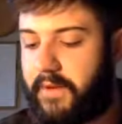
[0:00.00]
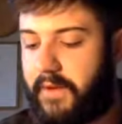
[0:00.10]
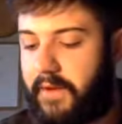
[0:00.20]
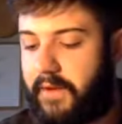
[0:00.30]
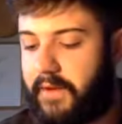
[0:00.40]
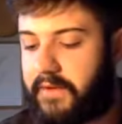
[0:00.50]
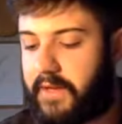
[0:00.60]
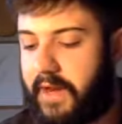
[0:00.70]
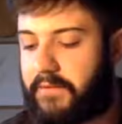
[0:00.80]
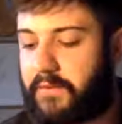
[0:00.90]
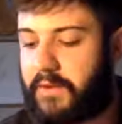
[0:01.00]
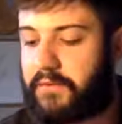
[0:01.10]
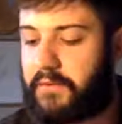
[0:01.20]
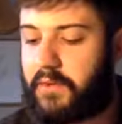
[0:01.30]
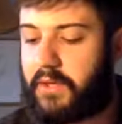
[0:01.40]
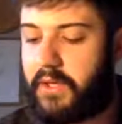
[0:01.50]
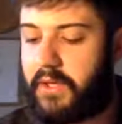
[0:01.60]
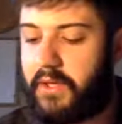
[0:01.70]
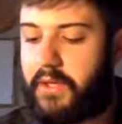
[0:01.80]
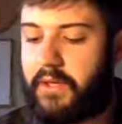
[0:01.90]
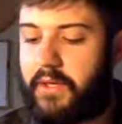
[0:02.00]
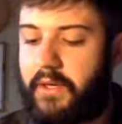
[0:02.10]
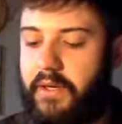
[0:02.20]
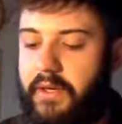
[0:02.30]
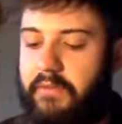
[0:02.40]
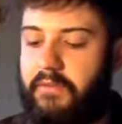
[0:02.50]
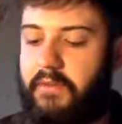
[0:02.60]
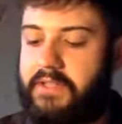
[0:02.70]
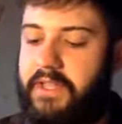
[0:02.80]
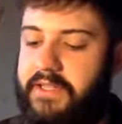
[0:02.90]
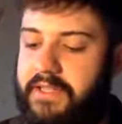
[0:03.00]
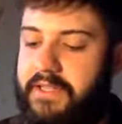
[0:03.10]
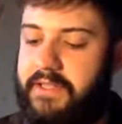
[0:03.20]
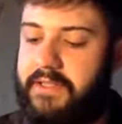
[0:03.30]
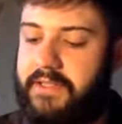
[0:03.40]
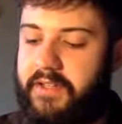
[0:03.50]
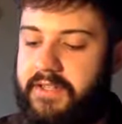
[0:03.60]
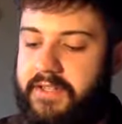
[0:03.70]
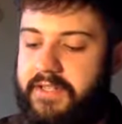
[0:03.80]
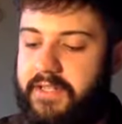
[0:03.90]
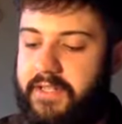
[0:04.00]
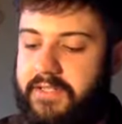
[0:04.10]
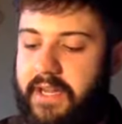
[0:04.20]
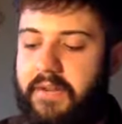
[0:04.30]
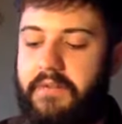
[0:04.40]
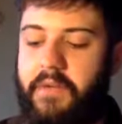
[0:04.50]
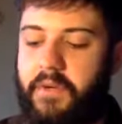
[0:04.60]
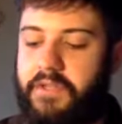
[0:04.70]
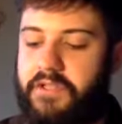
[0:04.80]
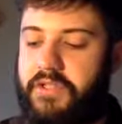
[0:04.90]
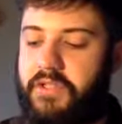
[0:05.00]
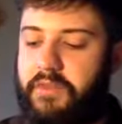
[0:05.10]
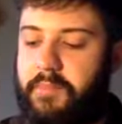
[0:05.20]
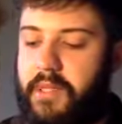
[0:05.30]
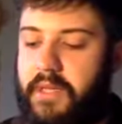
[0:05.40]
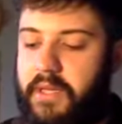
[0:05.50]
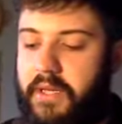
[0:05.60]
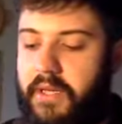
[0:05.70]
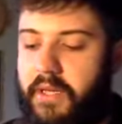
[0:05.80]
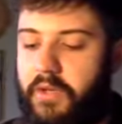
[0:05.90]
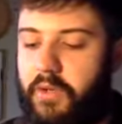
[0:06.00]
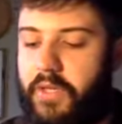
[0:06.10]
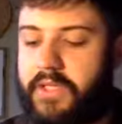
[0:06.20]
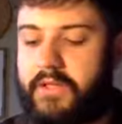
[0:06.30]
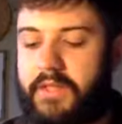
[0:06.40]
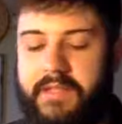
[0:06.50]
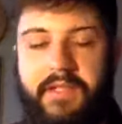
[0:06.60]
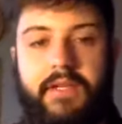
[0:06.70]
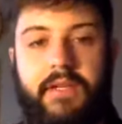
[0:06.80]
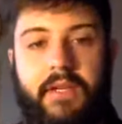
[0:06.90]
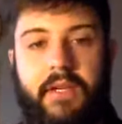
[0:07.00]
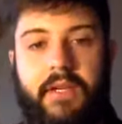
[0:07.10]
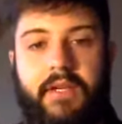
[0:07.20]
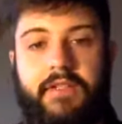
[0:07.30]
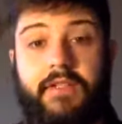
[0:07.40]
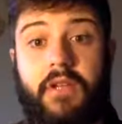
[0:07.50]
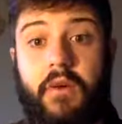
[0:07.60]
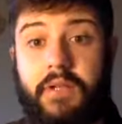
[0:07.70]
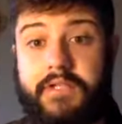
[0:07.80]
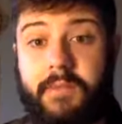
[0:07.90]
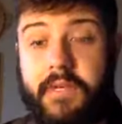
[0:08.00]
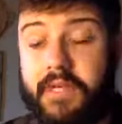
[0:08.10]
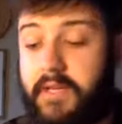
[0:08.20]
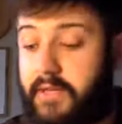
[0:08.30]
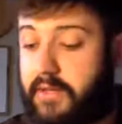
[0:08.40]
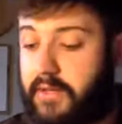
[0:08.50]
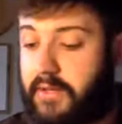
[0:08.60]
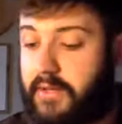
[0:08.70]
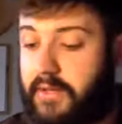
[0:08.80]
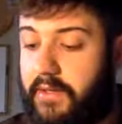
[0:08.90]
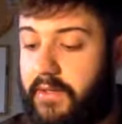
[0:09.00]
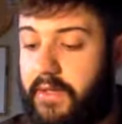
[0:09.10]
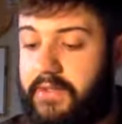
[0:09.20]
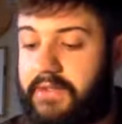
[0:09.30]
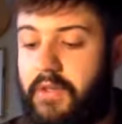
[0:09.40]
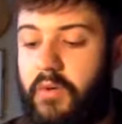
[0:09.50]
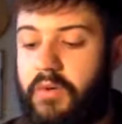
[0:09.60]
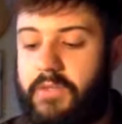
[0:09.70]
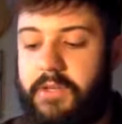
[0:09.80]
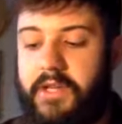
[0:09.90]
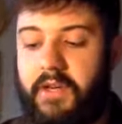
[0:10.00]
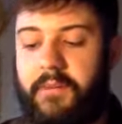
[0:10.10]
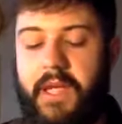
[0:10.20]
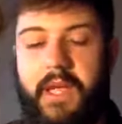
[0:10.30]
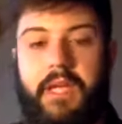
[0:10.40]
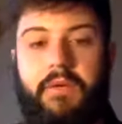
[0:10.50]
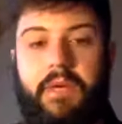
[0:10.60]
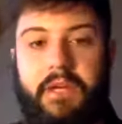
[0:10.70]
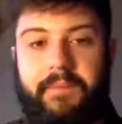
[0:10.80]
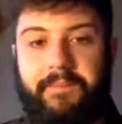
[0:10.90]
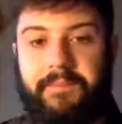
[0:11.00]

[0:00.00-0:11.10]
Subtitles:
And halfway through verse 19, he starts and says, "Everyone should be quick to listen, slow to speak, and slow to become angry.